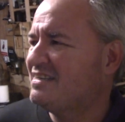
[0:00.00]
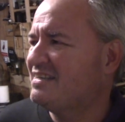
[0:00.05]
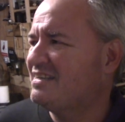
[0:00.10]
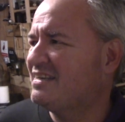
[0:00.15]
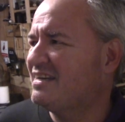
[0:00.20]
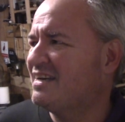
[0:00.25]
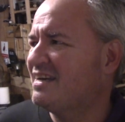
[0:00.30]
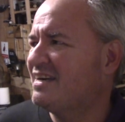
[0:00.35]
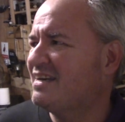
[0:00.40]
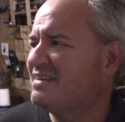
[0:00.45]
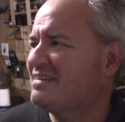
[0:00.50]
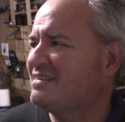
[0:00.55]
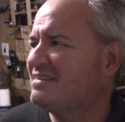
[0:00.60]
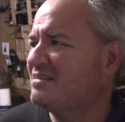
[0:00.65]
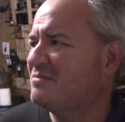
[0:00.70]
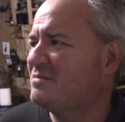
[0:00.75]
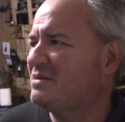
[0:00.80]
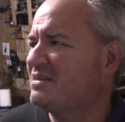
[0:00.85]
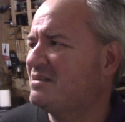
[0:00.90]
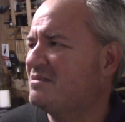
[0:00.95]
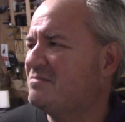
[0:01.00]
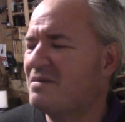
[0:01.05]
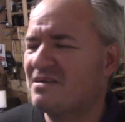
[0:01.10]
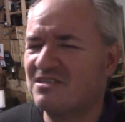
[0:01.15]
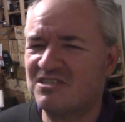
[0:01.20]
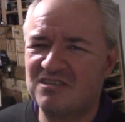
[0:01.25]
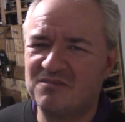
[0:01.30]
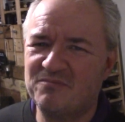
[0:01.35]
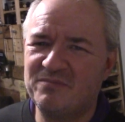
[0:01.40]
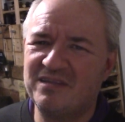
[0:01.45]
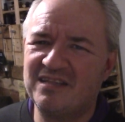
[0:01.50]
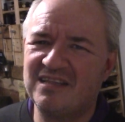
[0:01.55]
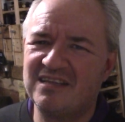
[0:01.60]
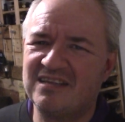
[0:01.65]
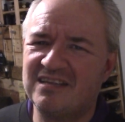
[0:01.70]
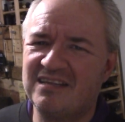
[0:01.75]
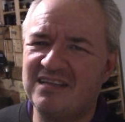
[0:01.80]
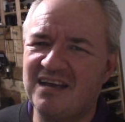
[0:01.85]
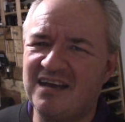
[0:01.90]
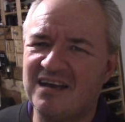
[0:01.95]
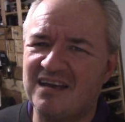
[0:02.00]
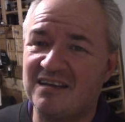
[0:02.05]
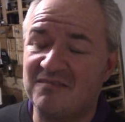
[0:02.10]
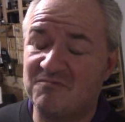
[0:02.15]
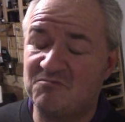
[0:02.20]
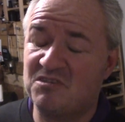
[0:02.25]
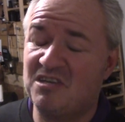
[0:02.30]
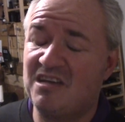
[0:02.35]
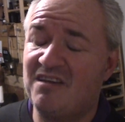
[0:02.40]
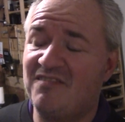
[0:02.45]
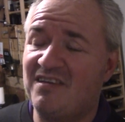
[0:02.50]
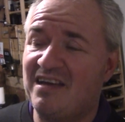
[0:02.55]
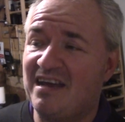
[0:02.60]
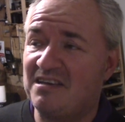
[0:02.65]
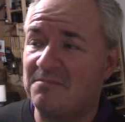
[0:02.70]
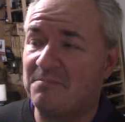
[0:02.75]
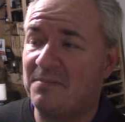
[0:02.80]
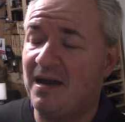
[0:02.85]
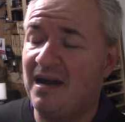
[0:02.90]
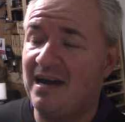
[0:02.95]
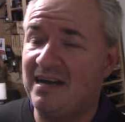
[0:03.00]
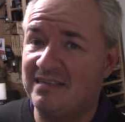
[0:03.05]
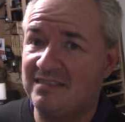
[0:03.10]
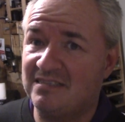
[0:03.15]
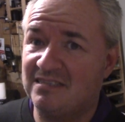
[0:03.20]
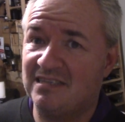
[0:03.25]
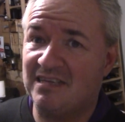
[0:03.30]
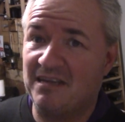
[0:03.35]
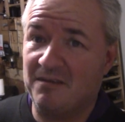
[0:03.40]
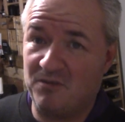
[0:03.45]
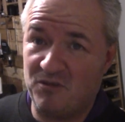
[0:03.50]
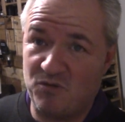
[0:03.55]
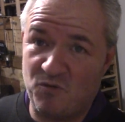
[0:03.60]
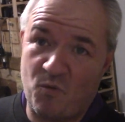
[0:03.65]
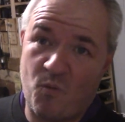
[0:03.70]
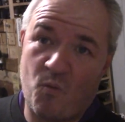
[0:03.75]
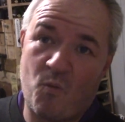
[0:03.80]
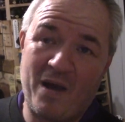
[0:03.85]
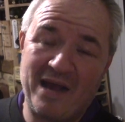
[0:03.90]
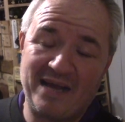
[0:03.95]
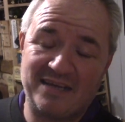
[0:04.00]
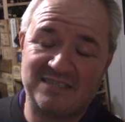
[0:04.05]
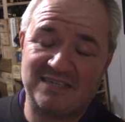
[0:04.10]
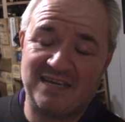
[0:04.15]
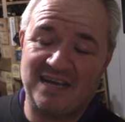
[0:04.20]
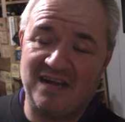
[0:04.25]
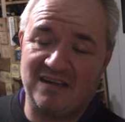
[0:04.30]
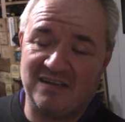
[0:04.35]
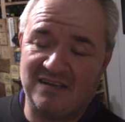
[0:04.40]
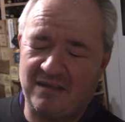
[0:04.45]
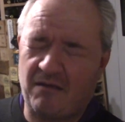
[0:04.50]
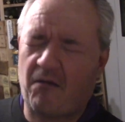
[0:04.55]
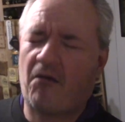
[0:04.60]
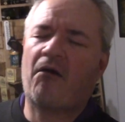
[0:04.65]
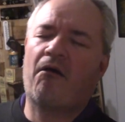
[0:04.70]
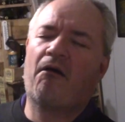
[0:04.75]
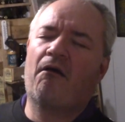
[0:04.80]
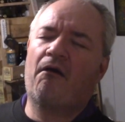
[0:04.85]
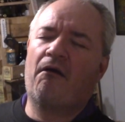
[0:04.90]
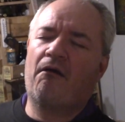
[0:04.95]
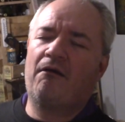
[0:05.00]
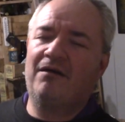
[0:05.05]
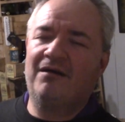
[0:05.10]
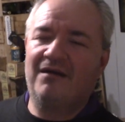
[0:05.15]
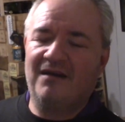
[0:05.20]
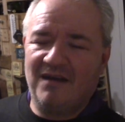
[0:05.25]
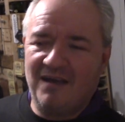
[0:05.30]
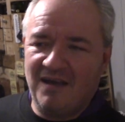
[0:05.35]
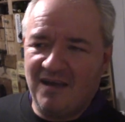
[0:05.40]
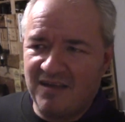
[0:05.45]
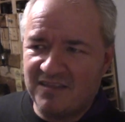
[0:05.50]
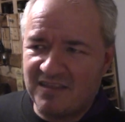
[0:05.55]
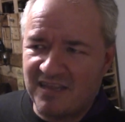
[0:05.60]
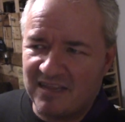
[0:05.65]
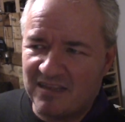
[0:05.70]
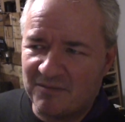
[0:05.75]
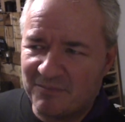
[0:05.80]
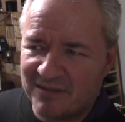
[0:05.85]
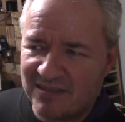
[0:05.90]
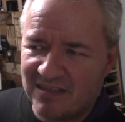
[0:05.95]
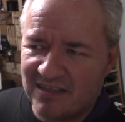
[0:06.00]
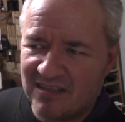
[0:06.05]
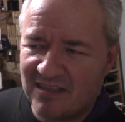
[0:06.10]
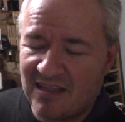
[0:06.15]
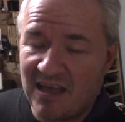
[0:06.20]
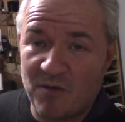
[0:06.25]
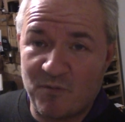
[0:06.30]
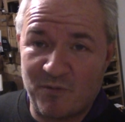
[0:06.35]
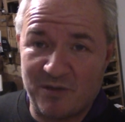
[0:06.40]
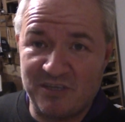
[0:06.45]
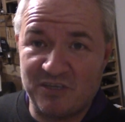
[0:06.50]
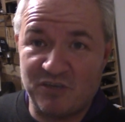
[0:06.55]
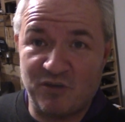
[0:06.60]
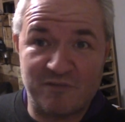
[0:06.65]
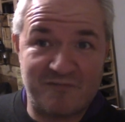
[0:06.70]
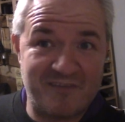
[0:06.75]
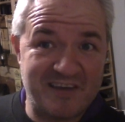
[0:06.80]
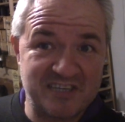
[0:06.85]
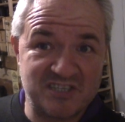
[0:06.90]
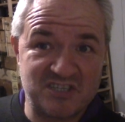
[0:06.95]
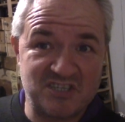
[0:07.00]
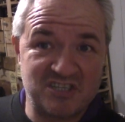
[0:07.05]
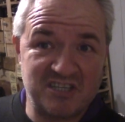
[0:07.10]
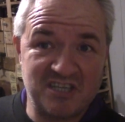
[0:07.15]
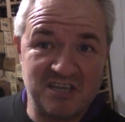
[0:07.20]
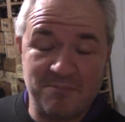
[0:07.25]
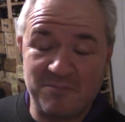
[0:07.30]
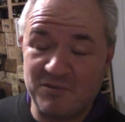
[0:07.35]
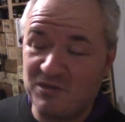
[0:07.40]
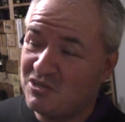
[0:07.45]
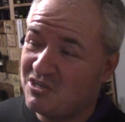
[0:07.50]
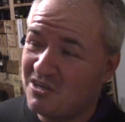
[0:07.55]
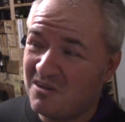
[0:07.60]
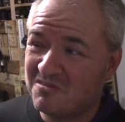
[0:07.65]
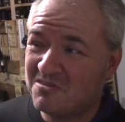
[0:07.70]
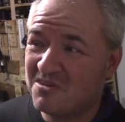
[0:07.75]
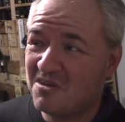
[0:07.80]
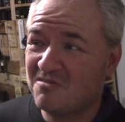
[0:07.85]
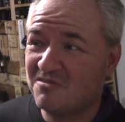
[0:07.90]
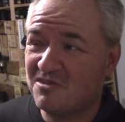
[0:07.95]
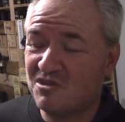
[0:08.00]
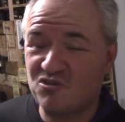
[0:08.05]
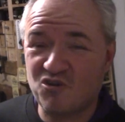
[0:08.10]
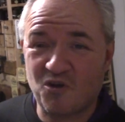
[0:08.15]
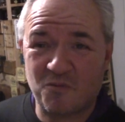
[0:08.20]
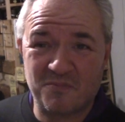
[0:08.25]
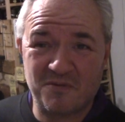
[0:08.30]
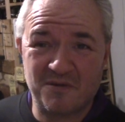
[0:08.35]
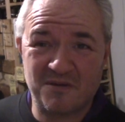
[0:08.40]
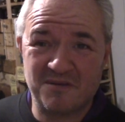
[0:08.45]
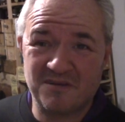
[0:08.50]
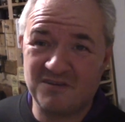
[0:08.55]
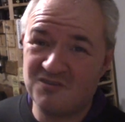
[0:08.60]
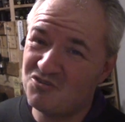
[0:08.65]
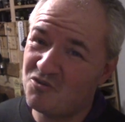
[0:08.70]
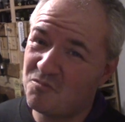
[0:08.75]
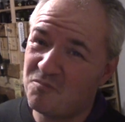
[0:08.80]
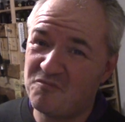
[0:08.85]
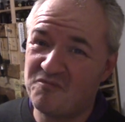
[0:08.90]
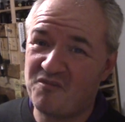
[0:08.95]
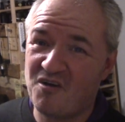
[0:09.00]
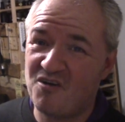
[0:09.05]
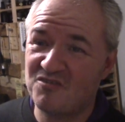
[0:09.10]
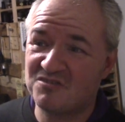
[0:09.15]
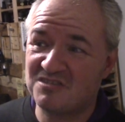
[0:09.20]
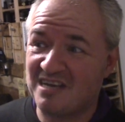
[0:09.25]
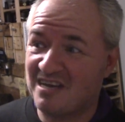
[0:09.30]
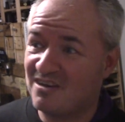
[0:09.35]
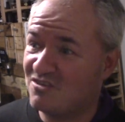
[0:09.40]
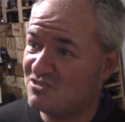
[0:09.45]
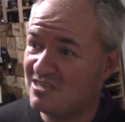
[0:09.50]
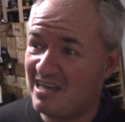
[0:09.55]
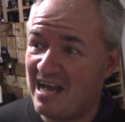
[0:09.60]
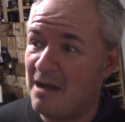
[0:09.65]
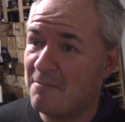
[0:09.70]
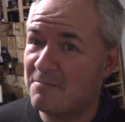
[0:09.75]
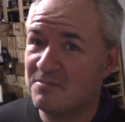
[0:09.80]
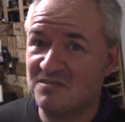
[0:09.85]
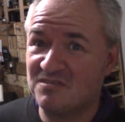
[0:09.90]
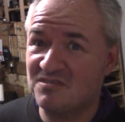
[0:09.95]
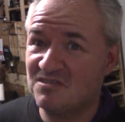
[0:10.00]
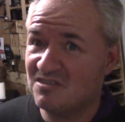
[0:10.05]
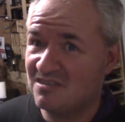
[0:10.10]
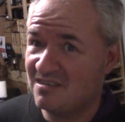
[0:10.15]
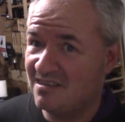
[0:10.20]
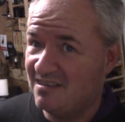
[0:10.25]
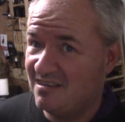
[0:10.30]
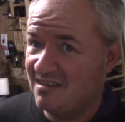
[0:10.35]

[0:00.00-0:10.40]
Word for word: Yeah, I mean imagine the middle of the night. If, say if you had a pint and it, you're whacked out and you're like, and then in the middle of the night when you're fast asleep and you don't know you drop a you drop a fart out because it happens.